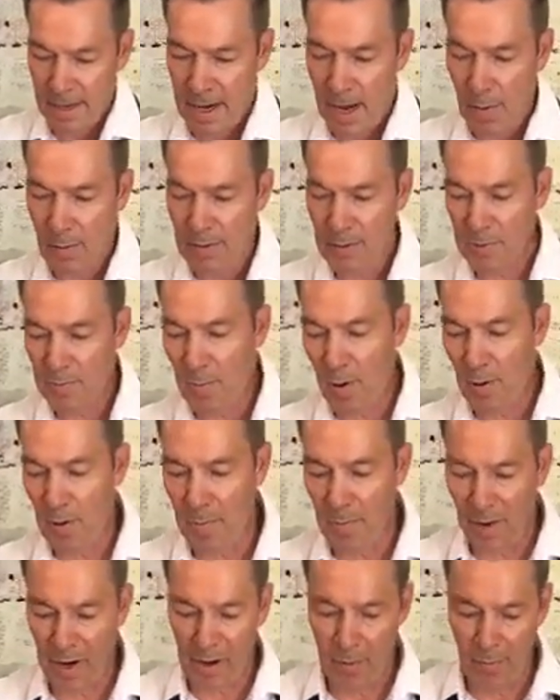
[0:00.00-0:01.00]
Now our smaller
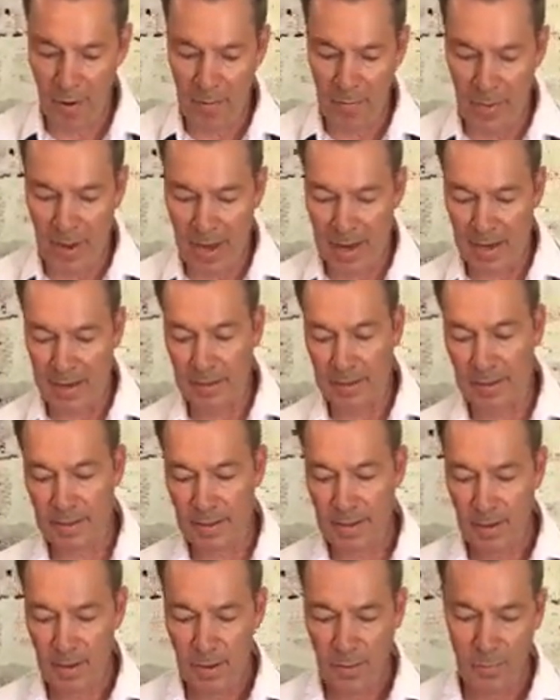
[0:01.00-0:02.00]
microwave bags,
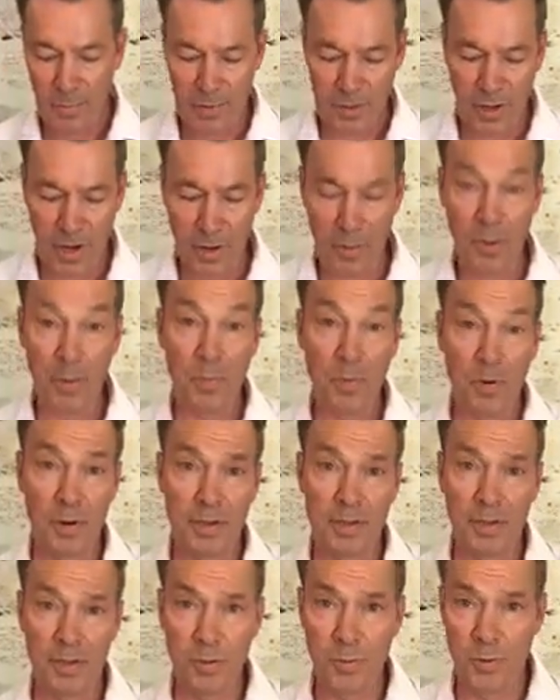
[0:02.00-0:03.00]
we generally
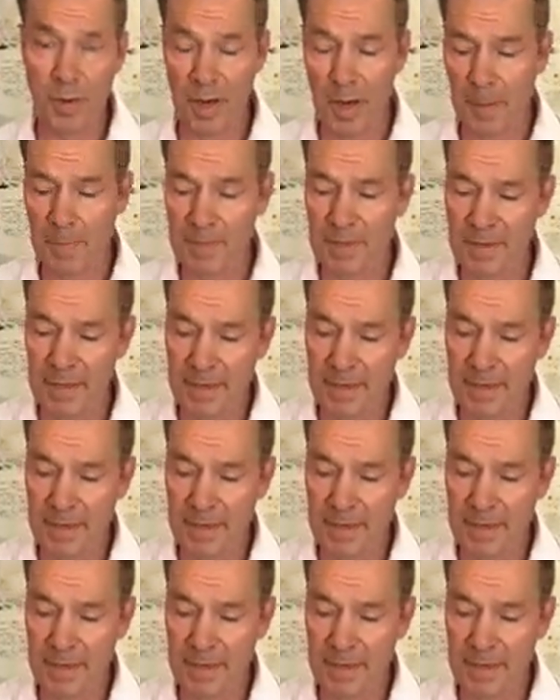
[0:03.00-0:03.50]
put 2 cups